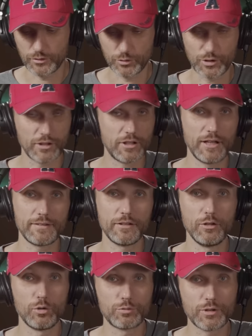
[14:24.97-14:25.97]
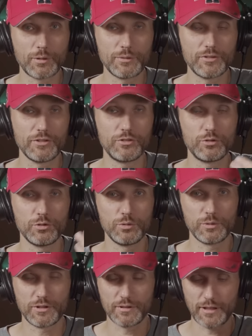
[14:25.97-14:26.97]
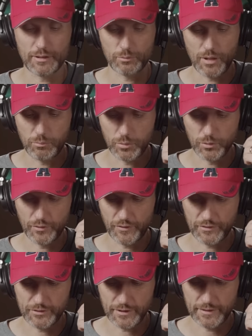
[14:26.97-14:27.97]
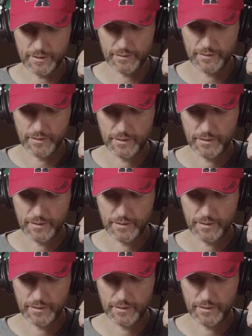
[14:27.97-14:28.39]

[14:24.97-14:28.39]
or you can cut the low frequencies too with the, like rumble and things like that.